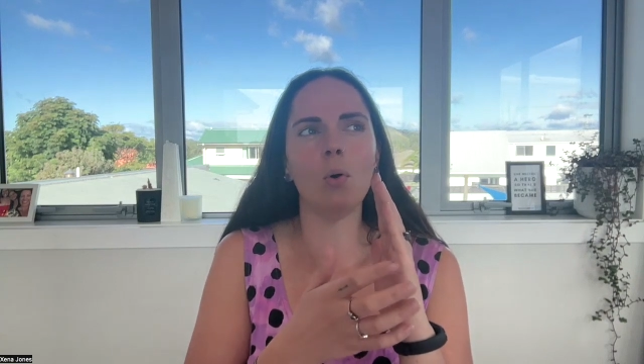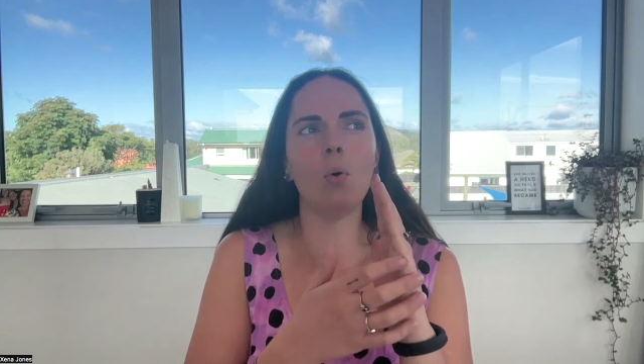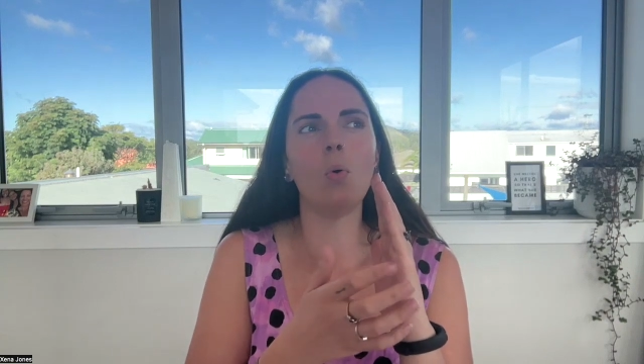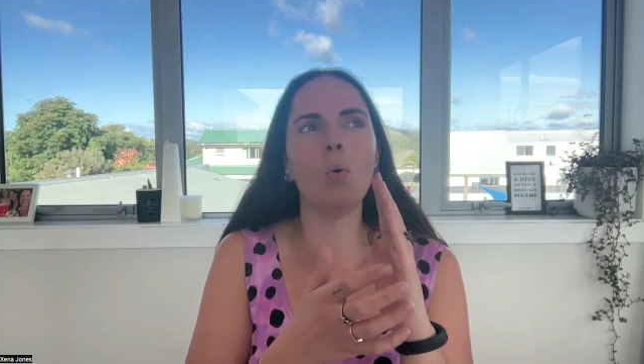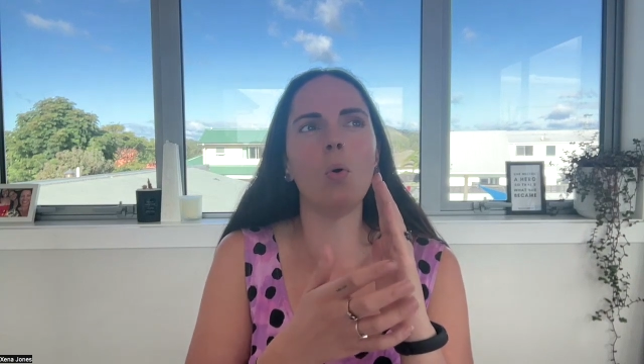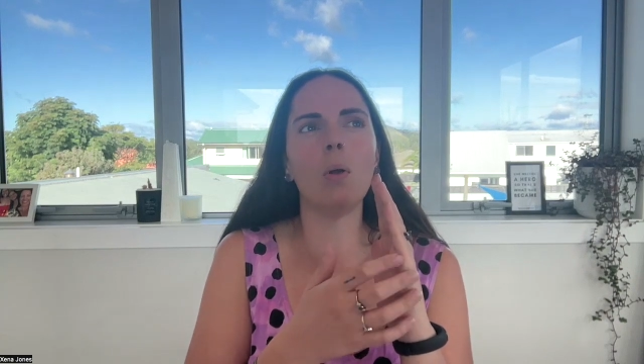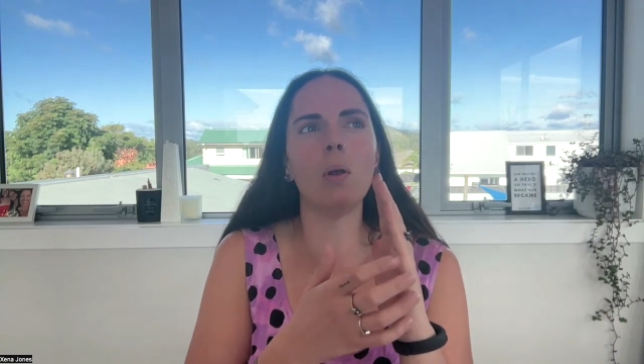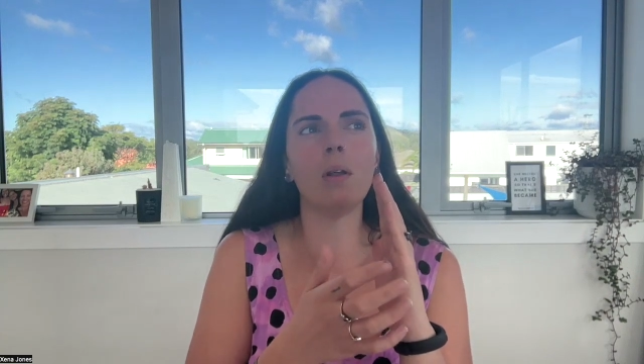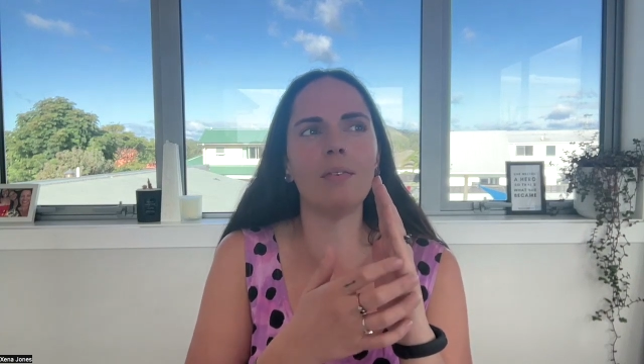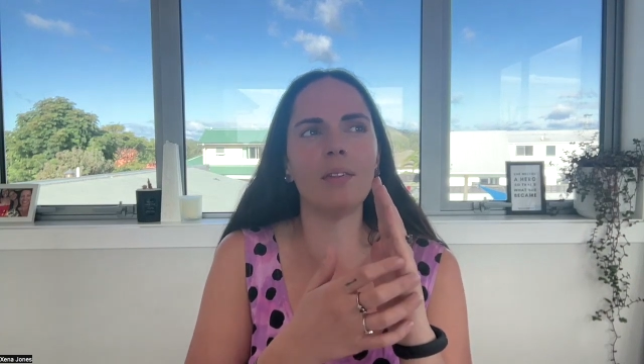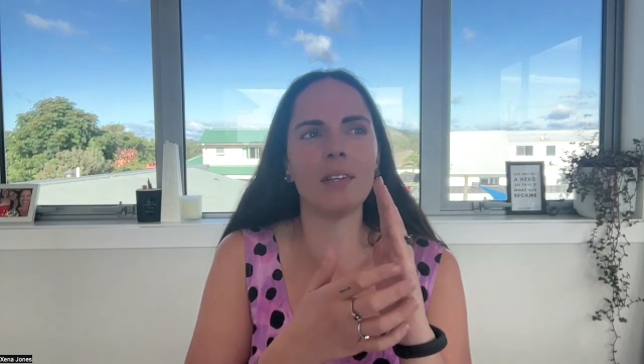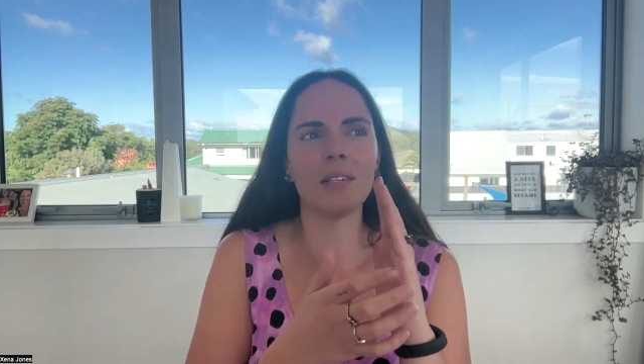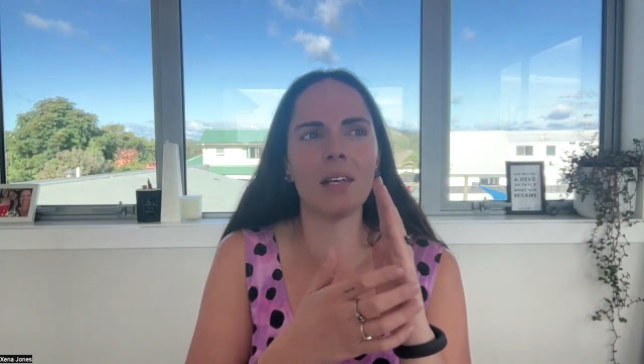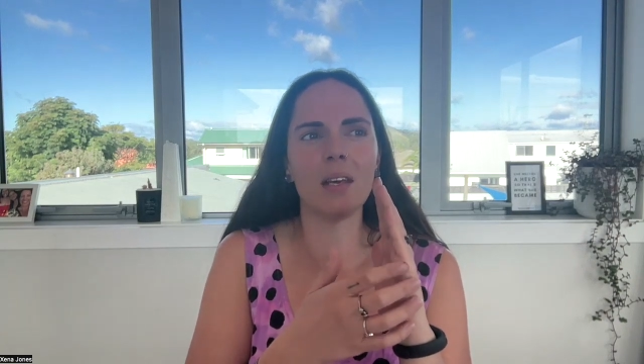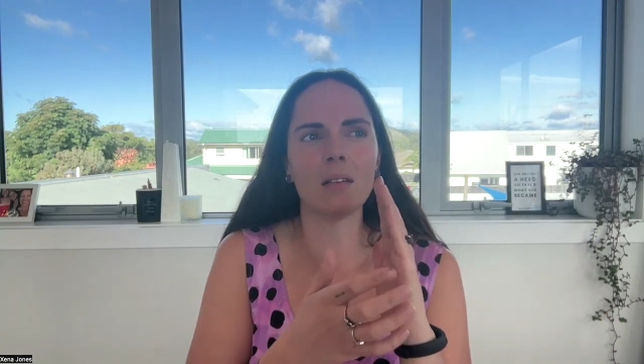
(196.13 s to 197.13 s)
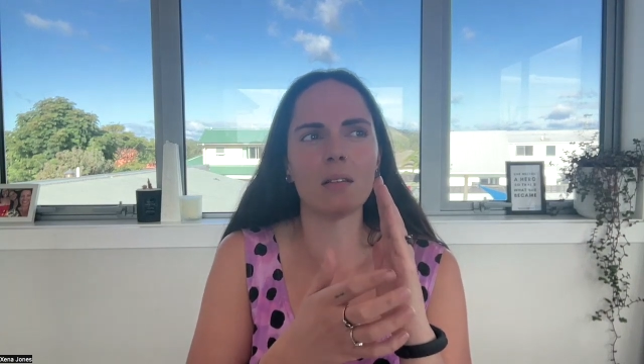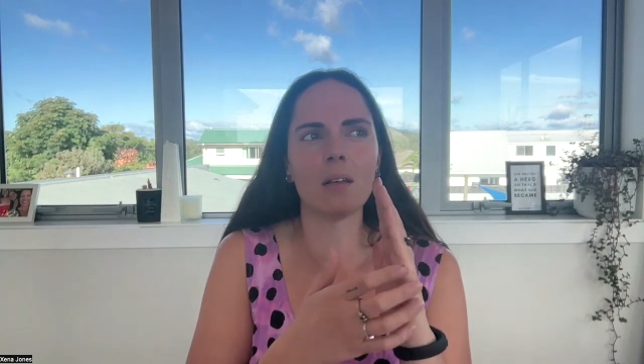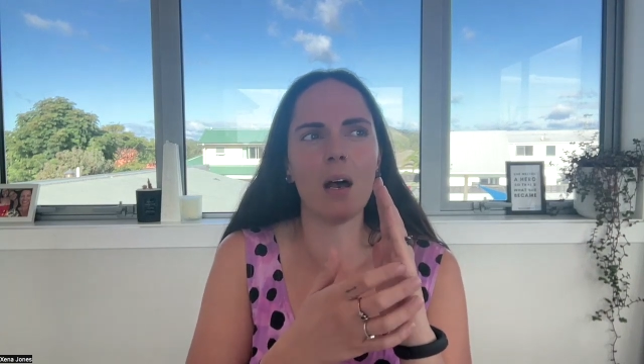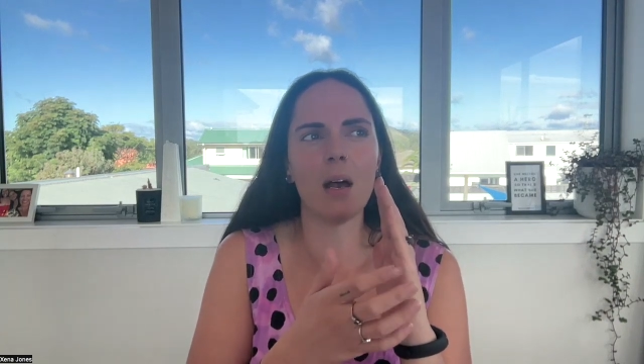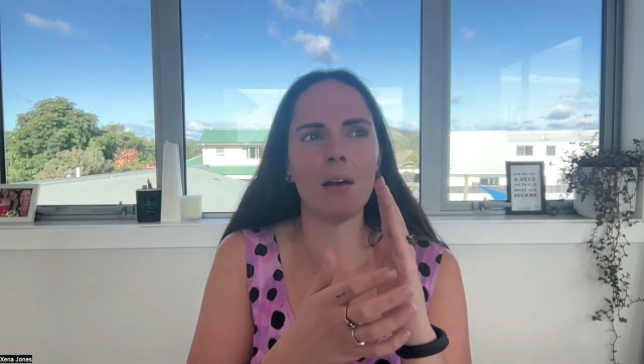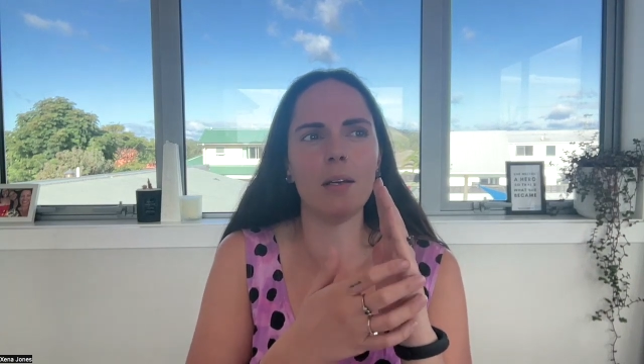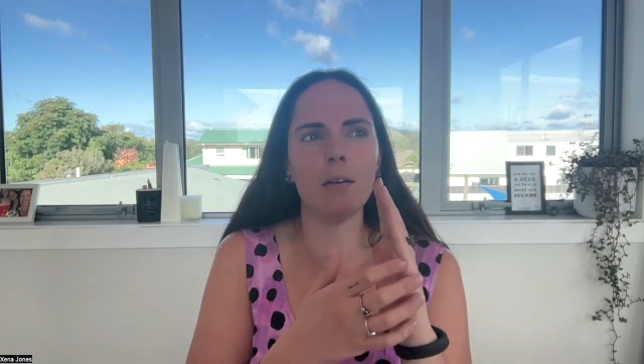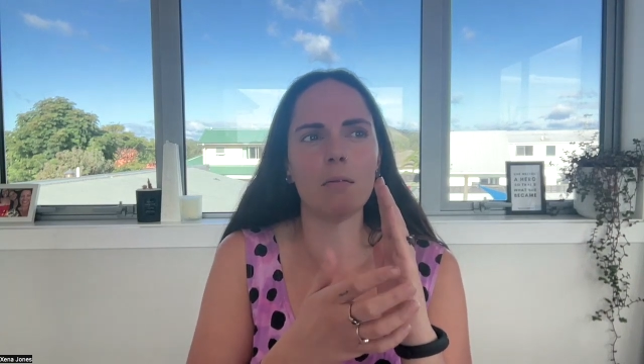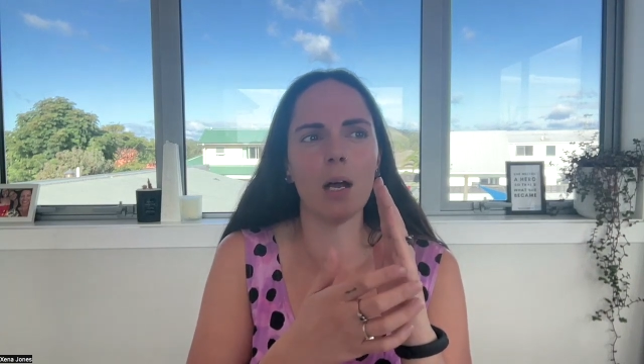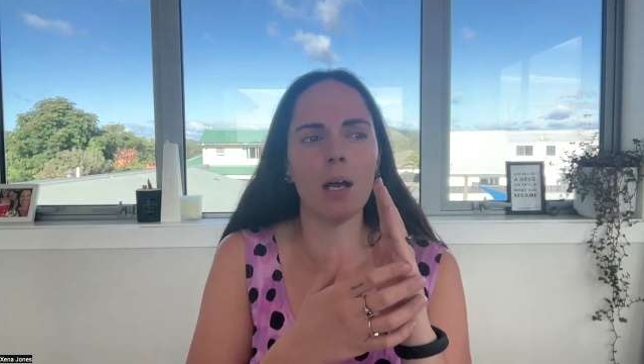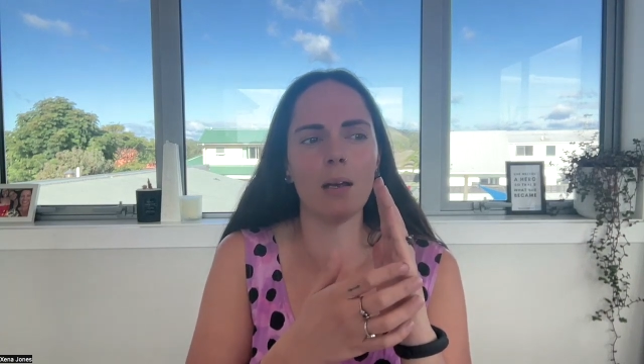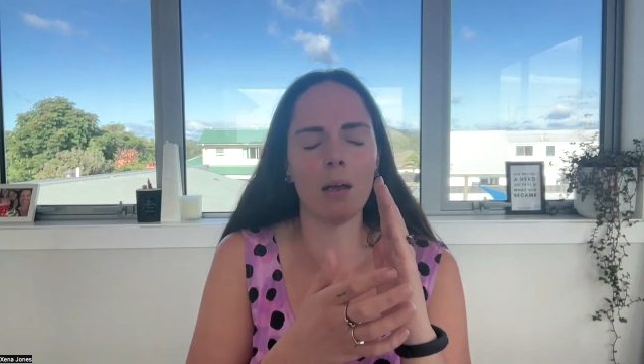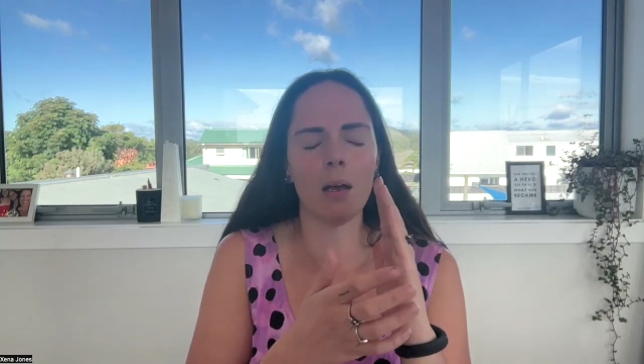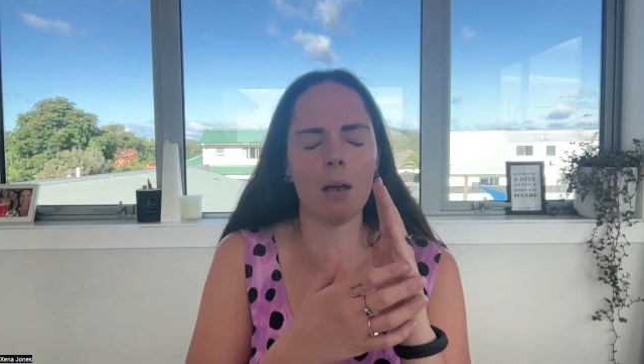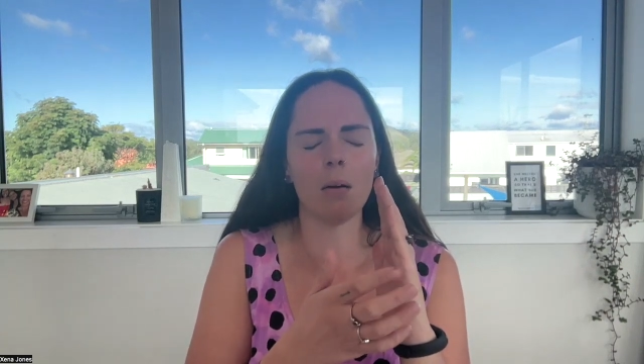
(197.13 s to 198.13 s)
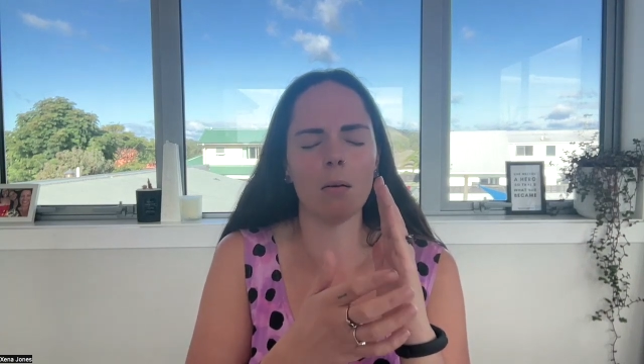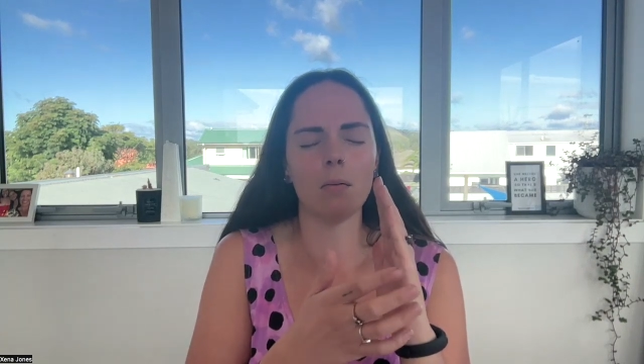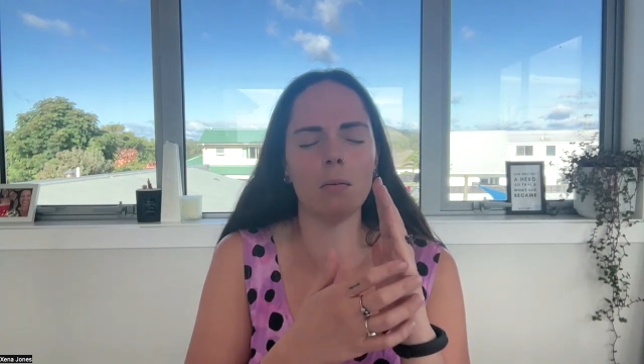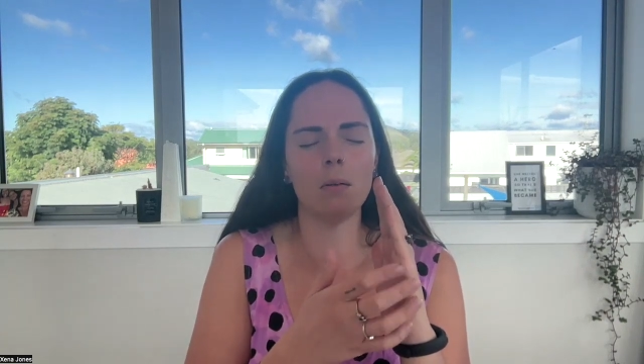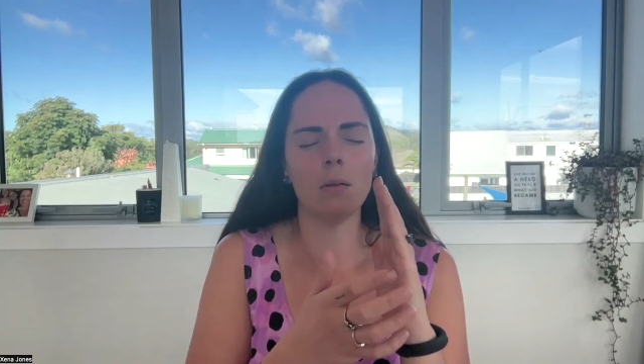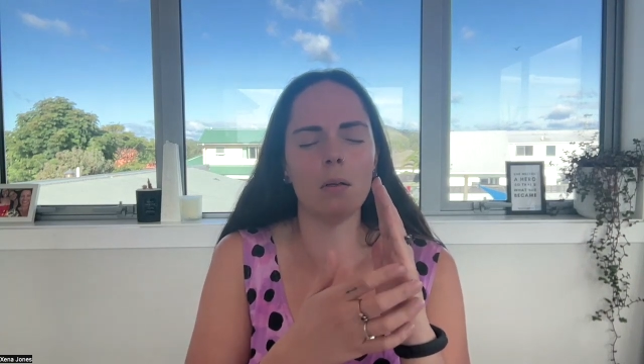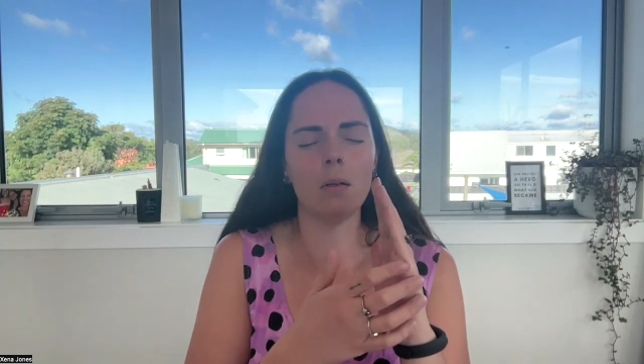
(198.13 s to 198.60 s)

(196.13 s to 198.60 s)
all of this anxiety right now,